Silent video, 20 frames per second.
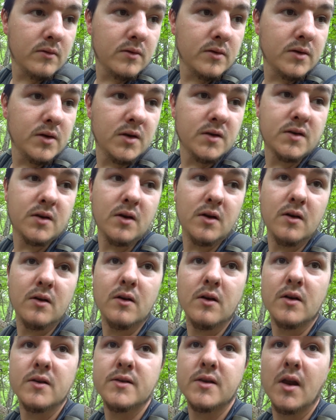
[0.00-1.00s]
just
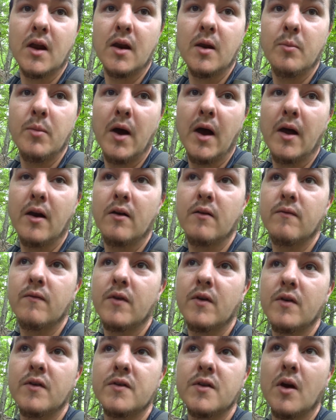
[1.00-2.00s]
a steady pattern
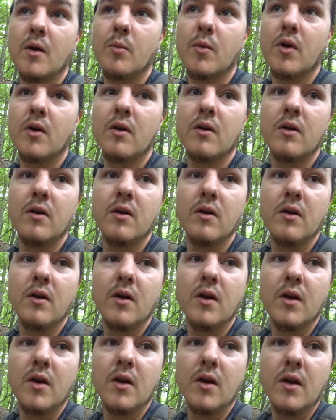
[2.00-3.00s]
for the summer,
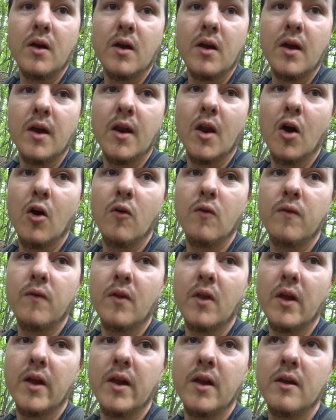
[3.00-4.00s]
and
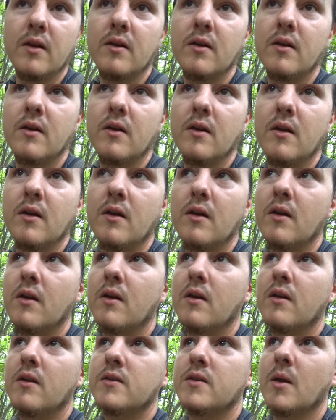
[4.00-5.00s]
hopefully
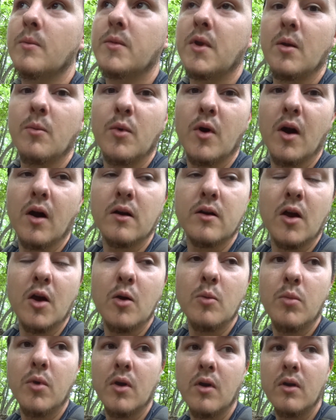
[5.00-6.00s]
September,
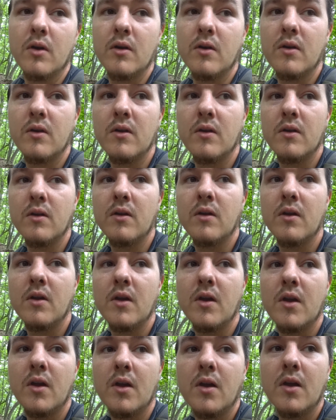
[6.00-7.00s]
October,
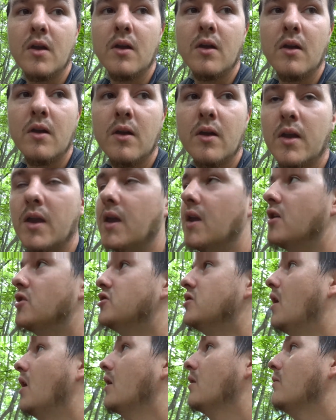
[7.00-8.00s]
get a
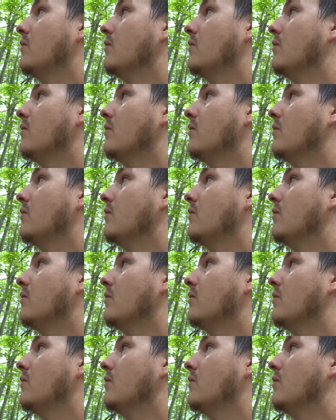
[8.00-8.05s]
shot at